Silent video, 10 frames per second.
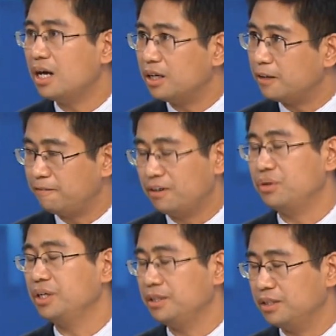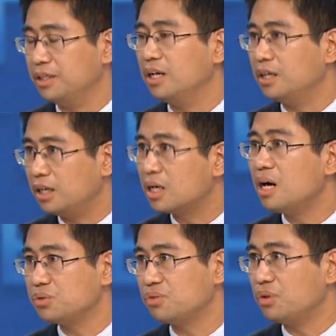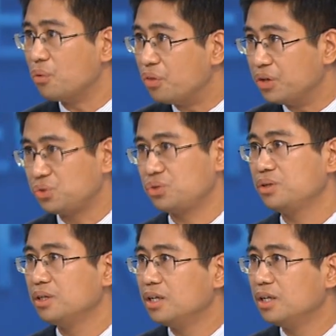are very, uh, accounts for this.